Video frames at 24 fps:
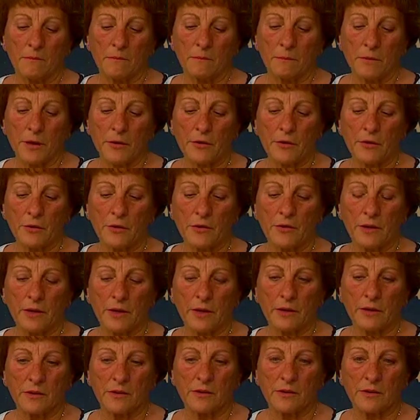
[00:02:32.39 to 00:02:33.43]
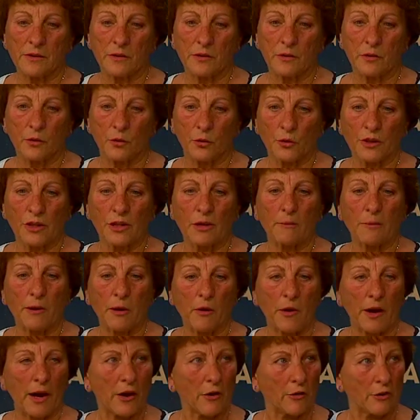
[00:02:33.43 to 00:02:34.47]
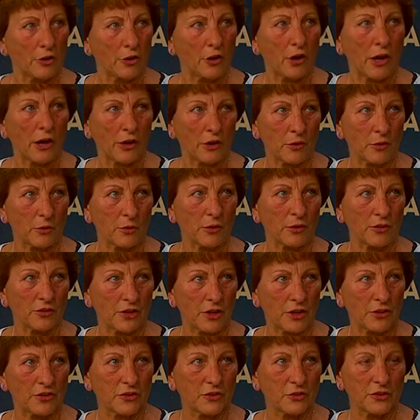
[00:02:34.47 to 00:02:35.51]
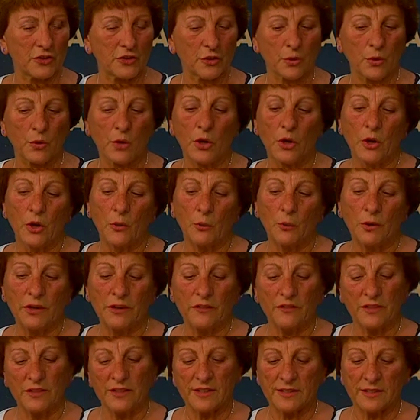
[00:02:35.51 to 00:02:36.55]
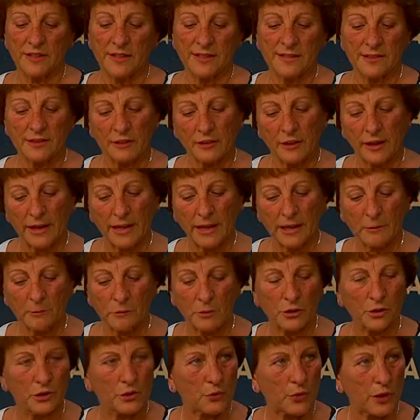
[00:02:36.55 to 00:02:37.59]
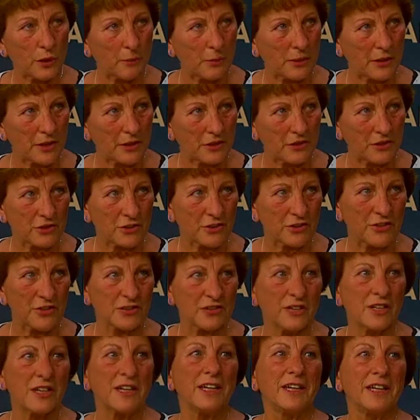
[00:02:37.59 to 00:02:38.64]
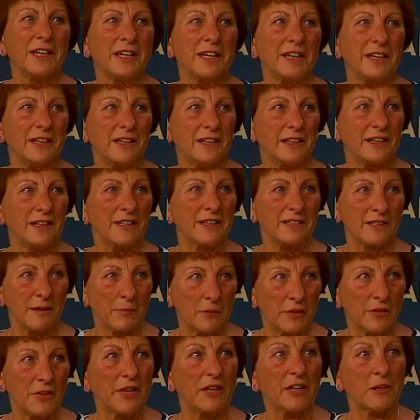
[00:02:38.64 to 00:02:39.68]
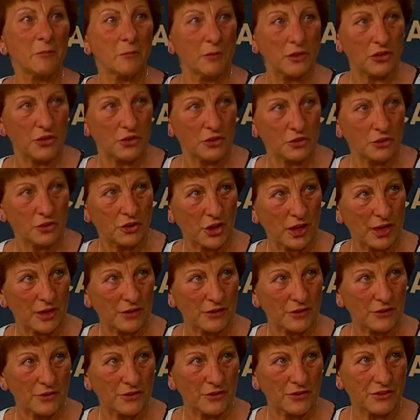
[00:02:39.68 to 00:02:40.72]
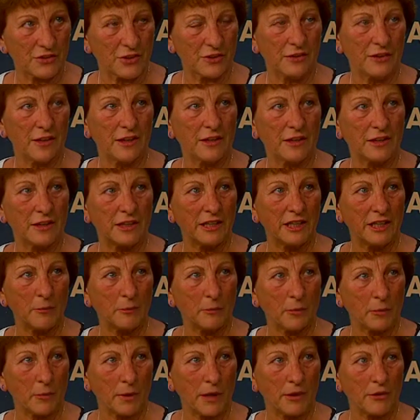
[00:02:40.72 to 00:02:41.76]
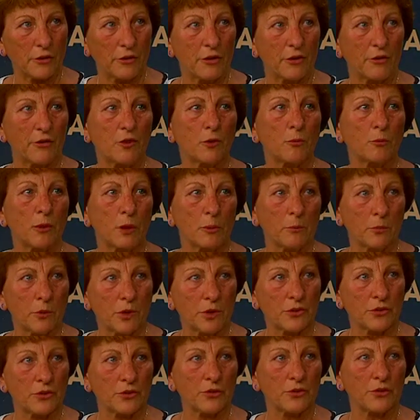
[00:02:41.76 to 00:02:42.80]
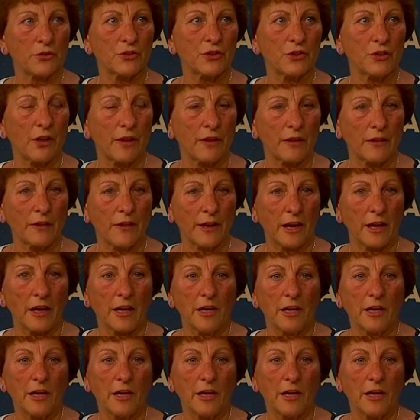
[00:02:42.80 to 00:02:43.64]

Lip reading: Part of the thing is learning about how your heart works also. So we give this nice little handbook to our patients, and it's something they can bring to their doctors, and they can keep a record of their blood pressures and all of that.